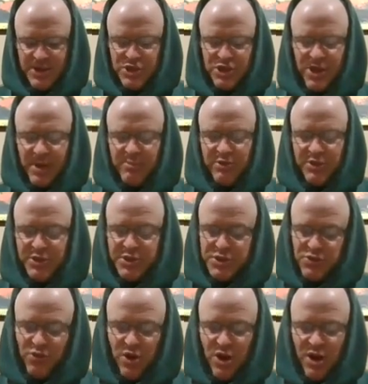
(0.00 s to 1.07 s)
This chapter
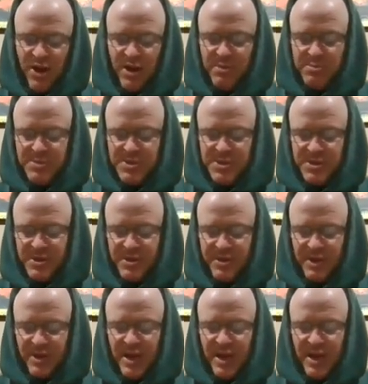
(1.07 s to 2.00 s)
describes